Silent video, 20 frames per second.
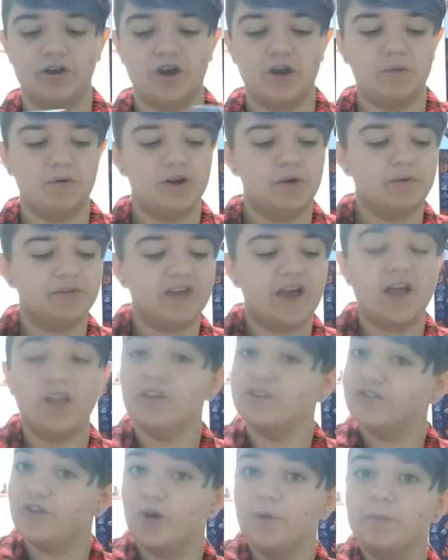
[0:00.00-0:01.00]
Alright, we're done with
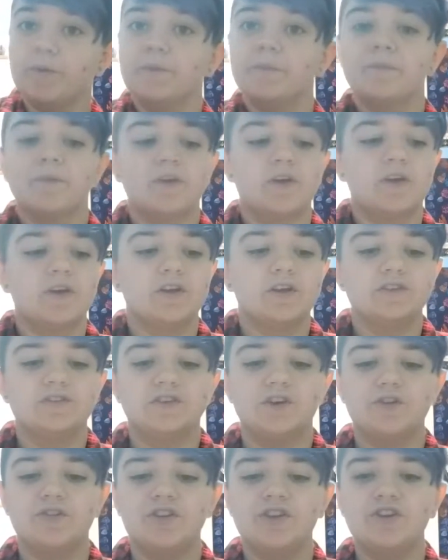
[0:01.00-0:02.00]
that. Let's open.
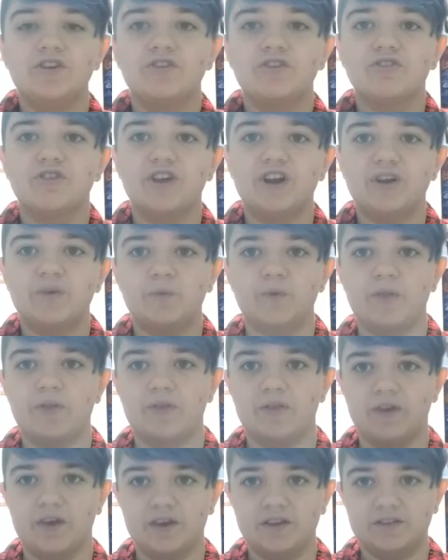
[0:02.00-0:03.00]
So then you're greeted with
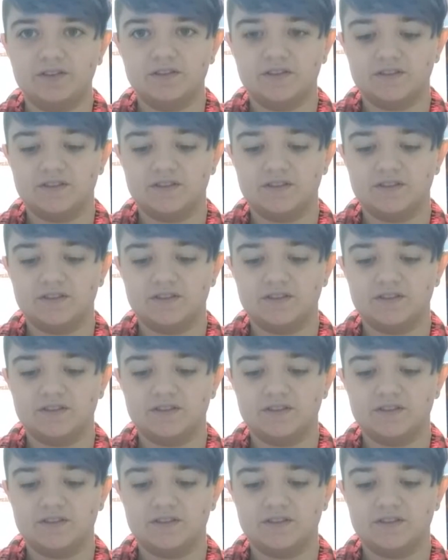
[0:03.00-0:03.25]
this.